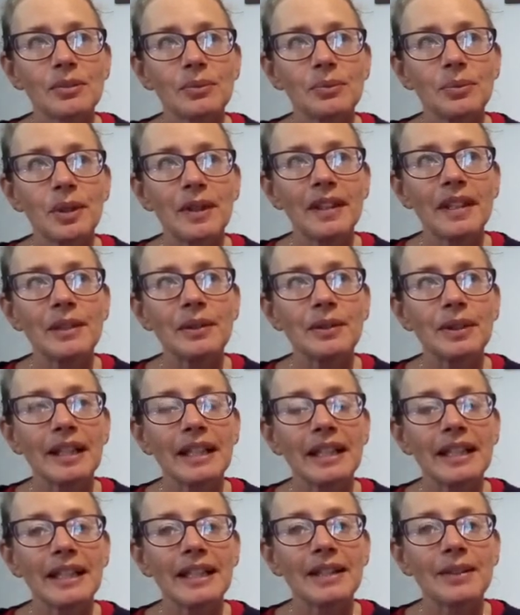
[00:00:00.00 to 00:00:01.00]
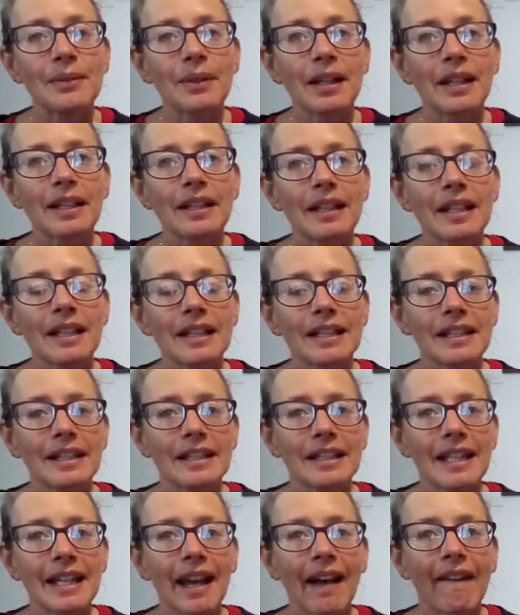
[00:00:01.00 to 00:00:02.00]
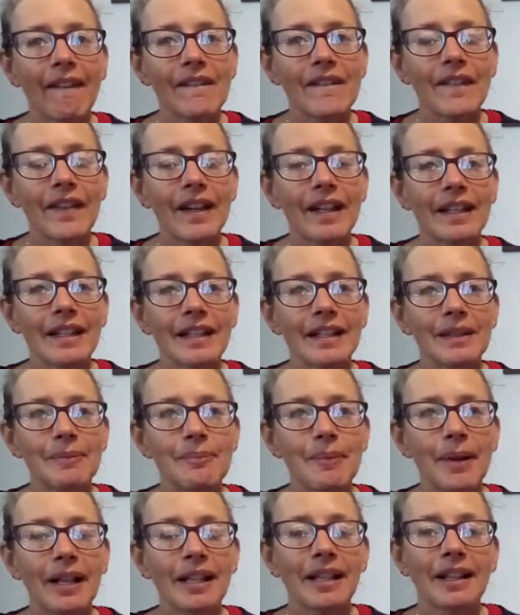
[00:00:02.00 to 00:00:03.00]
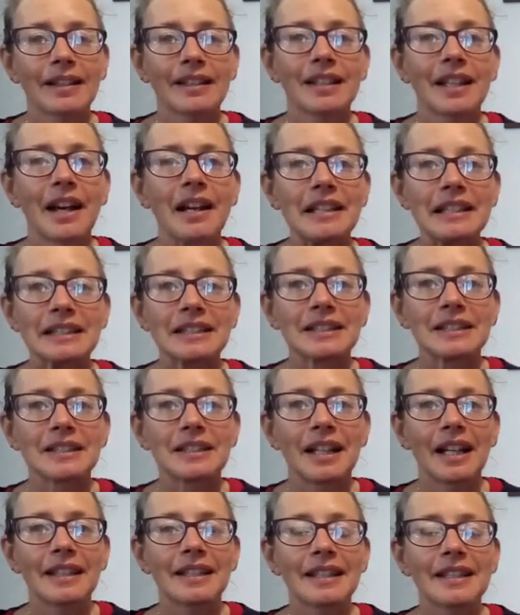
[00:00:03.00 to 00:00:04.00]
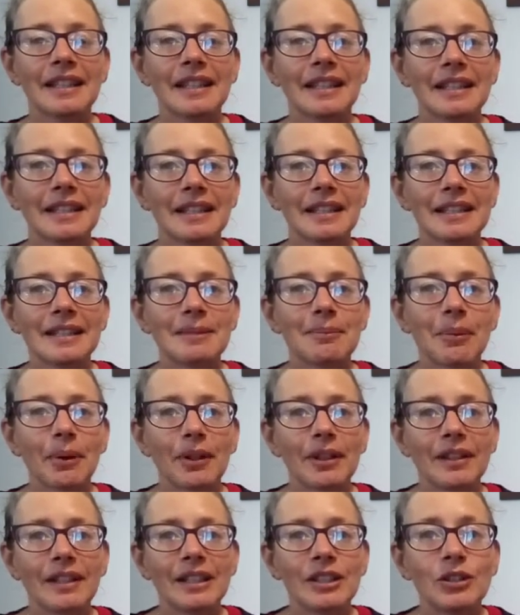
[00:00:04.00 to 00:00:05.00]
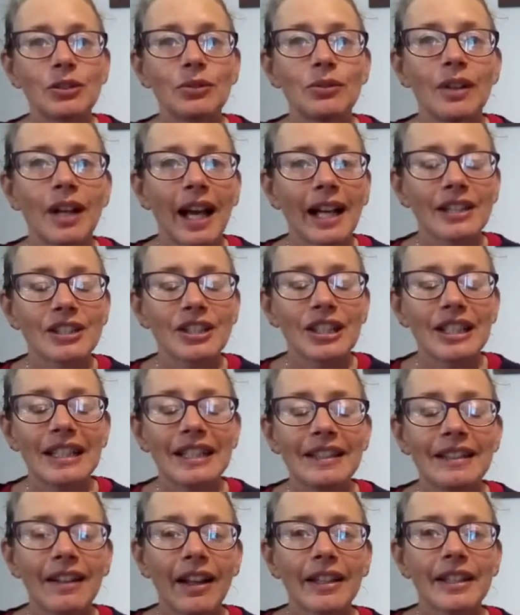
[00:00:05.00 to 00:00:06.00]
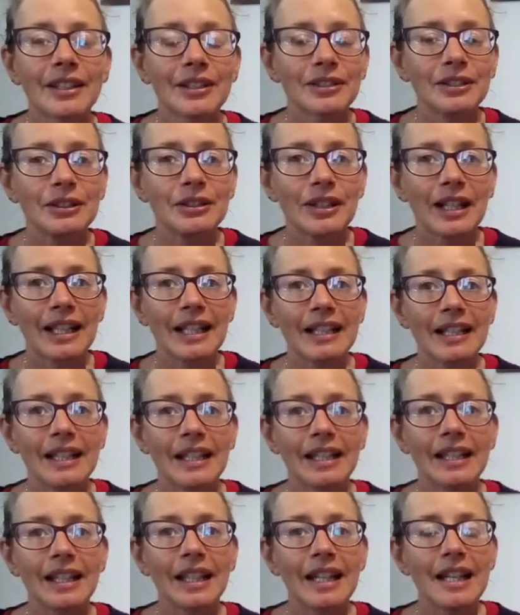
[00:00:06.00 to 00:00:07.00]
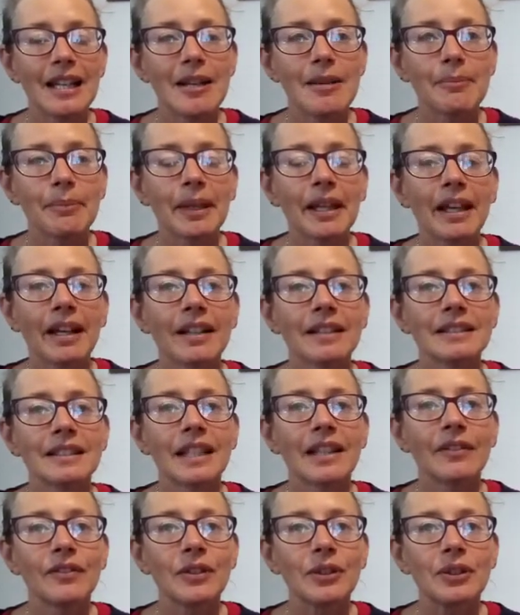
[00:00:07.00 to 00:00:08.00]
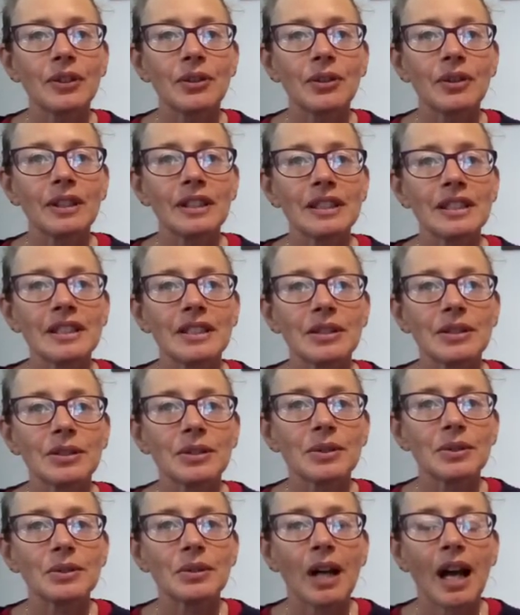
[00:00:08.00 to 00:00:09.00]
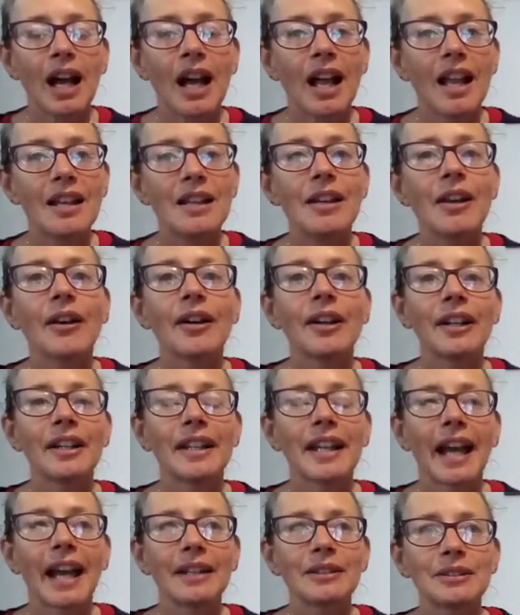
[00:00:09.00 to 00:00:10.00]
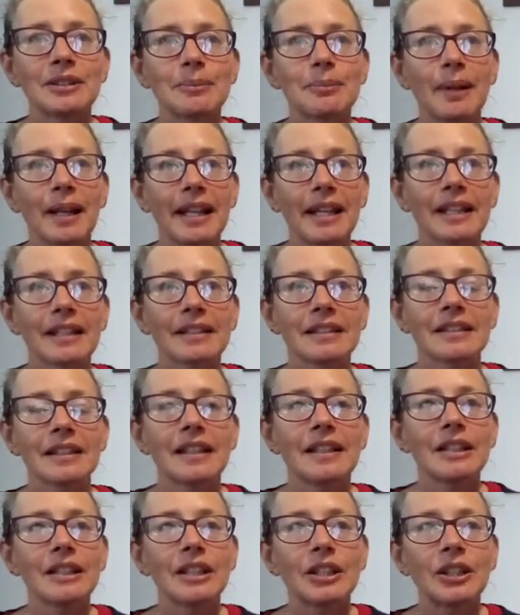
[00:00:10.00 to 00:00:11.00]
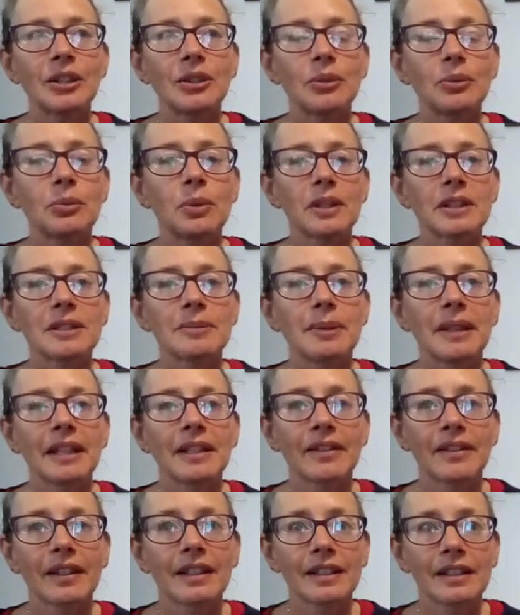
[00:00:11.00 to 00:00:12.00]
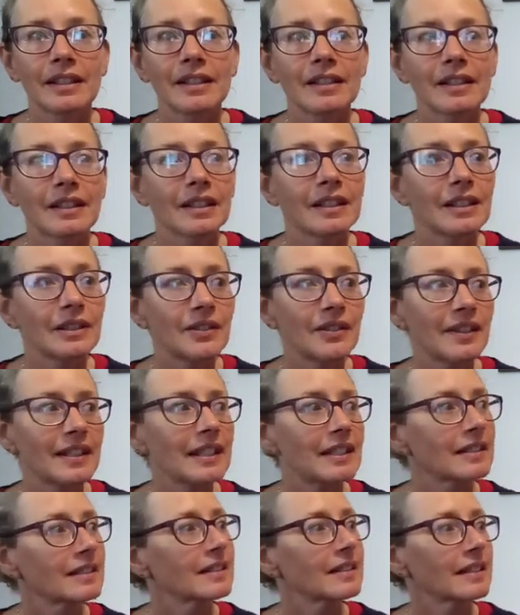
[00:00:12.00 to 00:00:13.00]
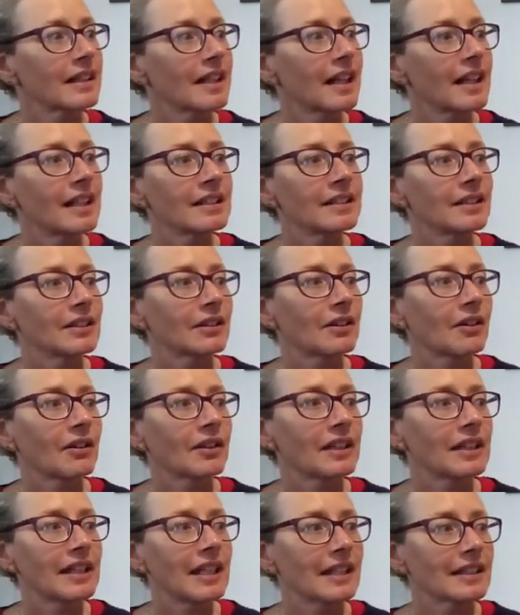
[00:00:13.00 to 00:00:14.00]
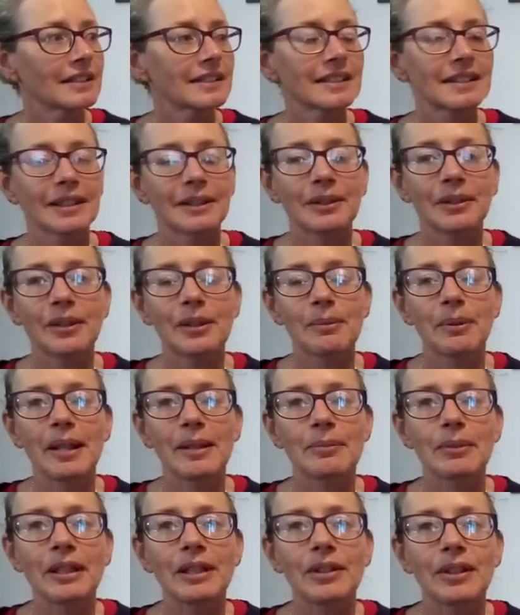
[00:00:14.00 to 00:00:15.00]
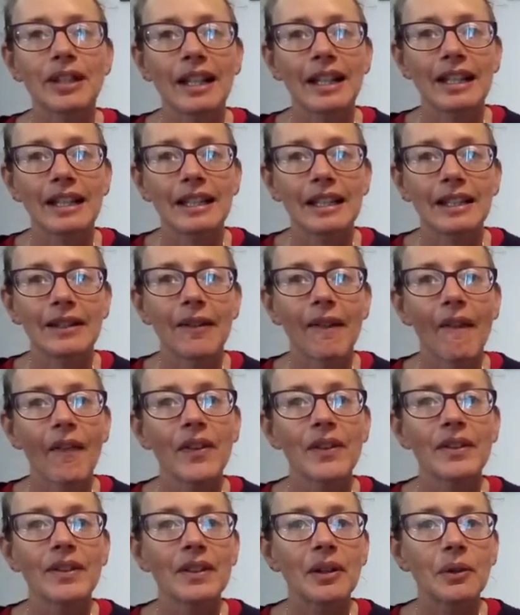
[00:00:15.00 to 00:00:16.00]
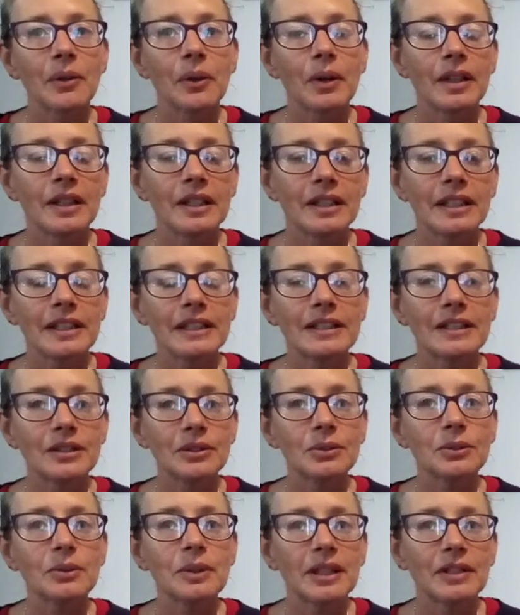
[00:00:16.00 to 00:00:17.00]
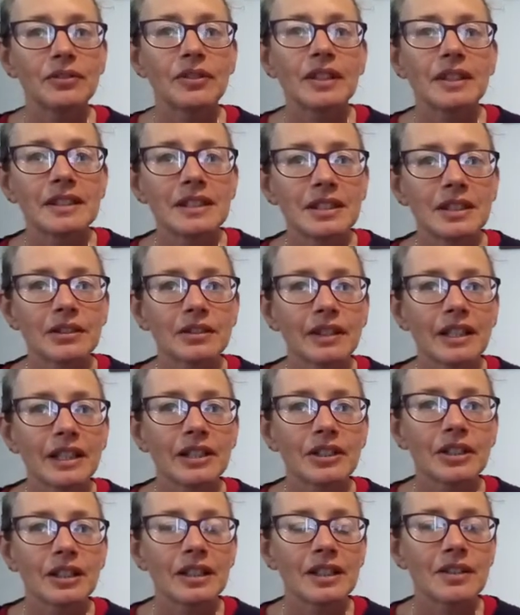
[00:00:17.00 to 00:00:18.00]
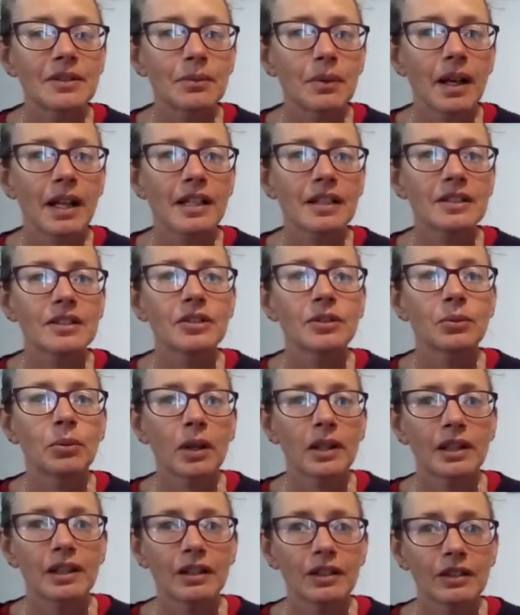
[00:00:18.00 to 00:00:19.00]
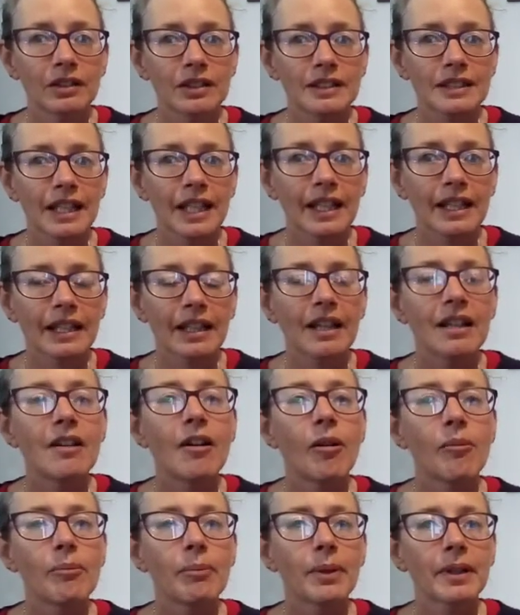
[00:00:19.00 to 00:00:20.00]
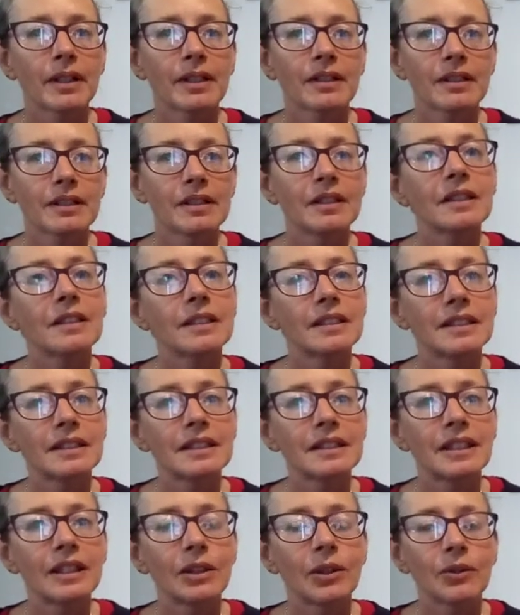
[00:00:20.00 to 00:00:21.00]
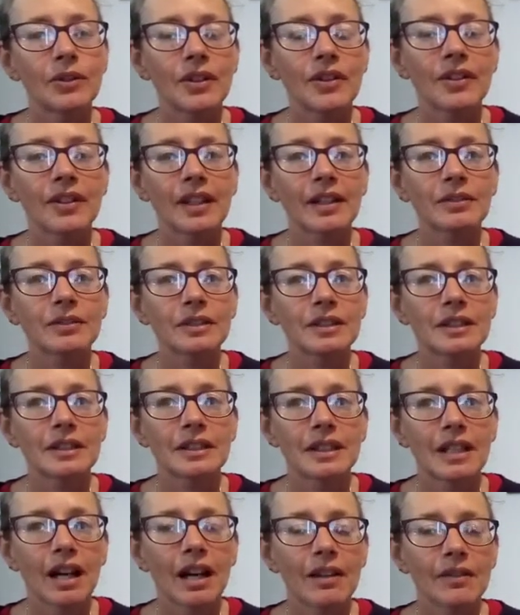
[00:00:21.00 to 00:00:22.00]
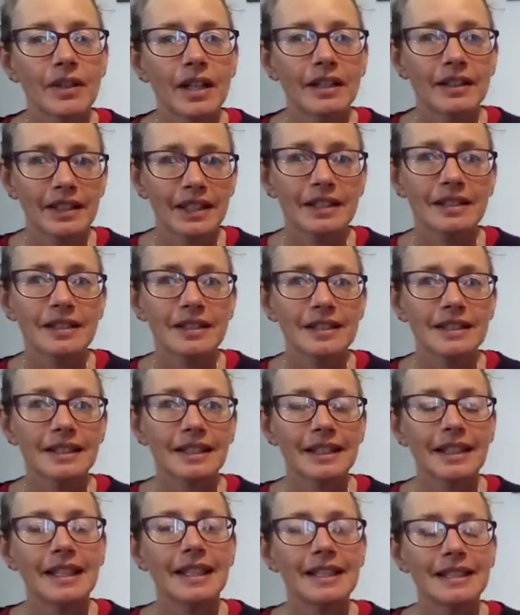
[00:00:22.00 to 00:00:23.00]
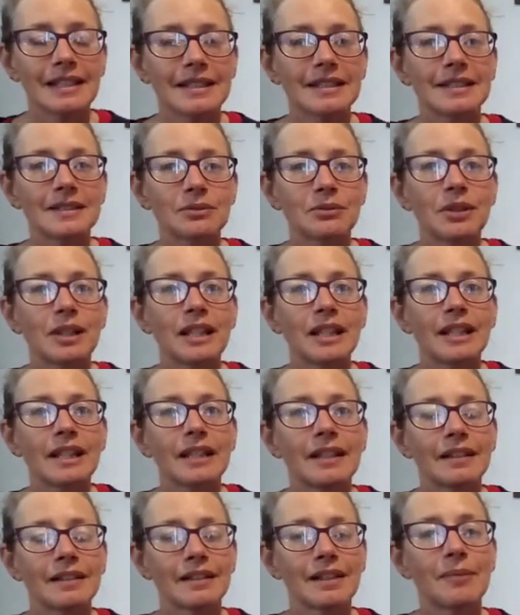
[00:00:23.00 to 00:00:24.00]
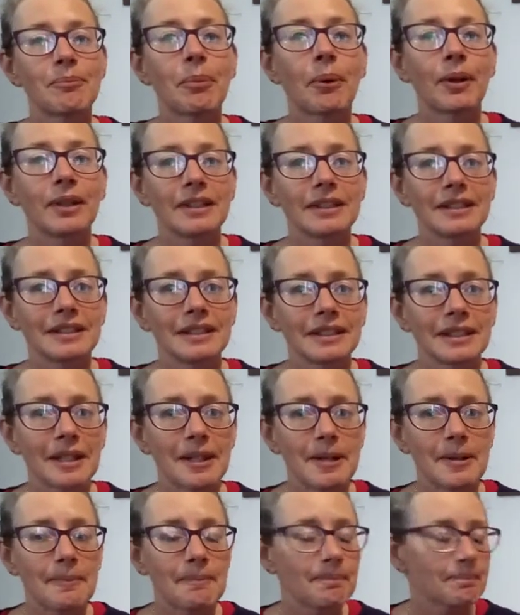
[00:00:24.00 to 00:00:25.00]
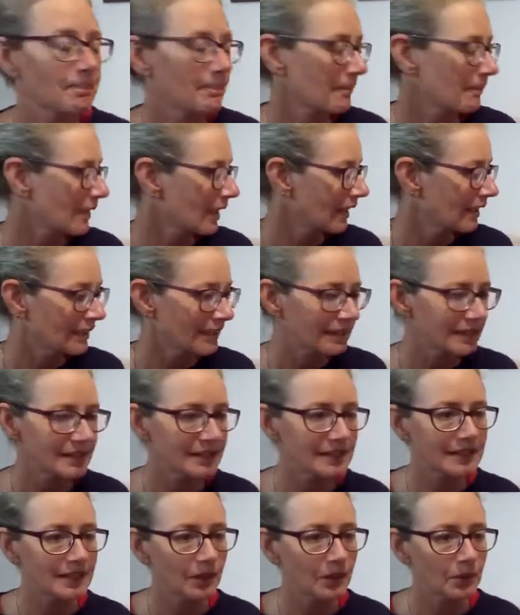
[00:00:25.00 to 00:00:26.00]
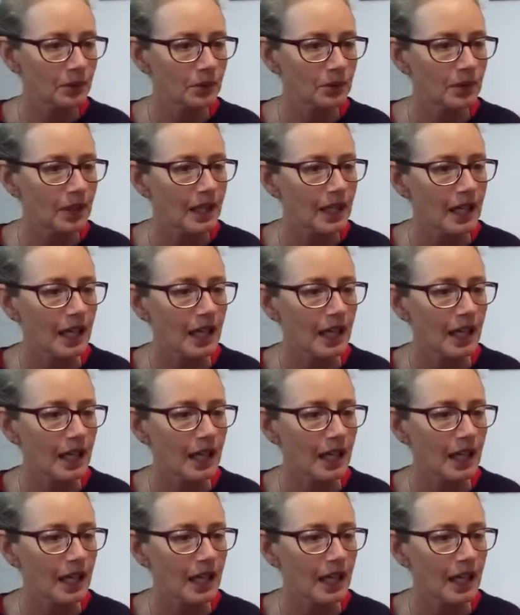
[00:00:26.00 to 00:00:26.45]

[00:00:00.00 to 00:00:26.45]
with the ukulele as well, they have a lot of character, and I think it's important that you actually like your ukulele, because if you're going to learn how to play it, you want to be excited, and you see it and you're going, yes, I'm going to play my ukulele. So do give consideration as well to what it looks like, but you know, the sound at the end of the day is really important. So